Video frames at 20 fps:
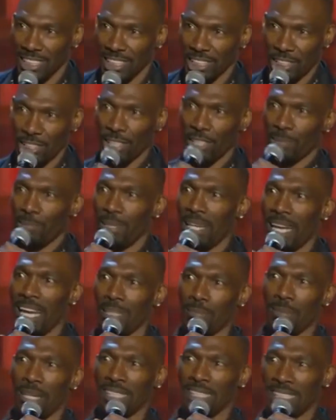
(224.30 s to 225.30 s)
it shook me
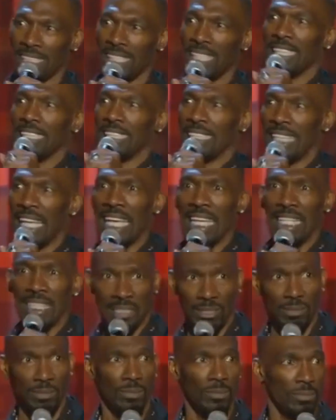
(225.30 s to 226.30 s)
out of my stuck state.
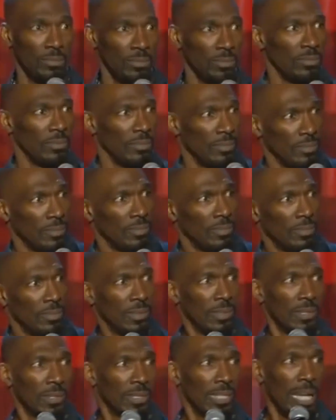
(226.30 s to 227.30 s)

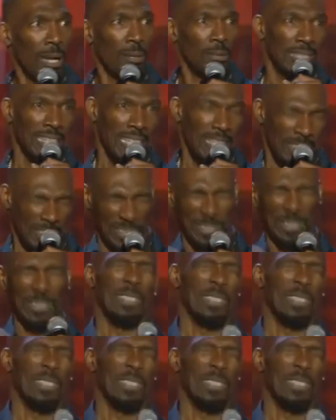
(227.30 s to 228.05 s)
I was like,